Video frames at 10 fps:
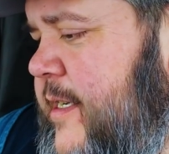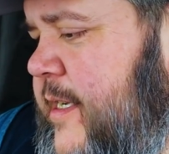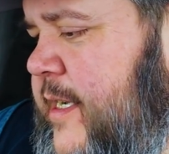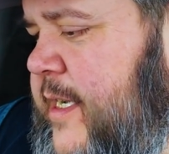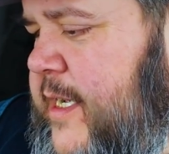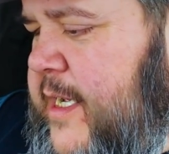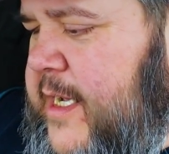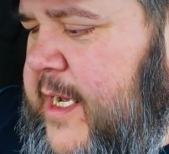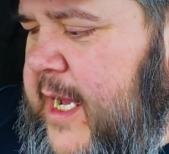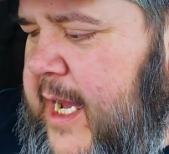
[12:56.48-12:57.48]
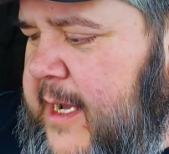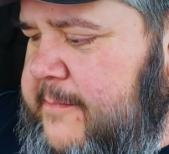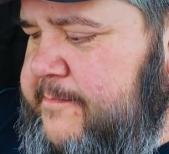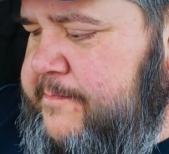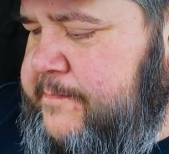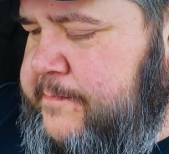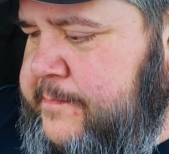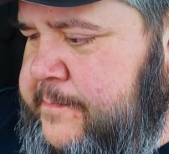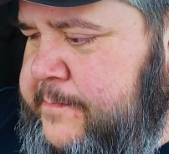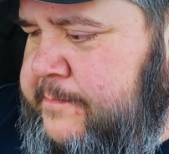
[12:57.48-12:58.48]
This might affect the application's
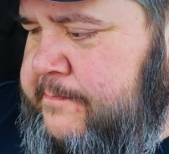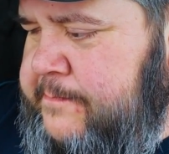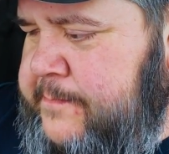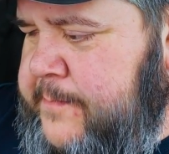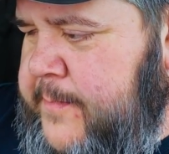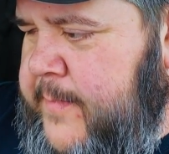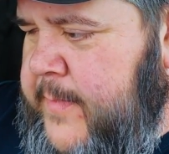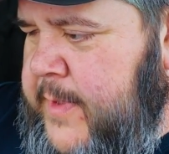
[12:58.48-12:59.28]
functionality.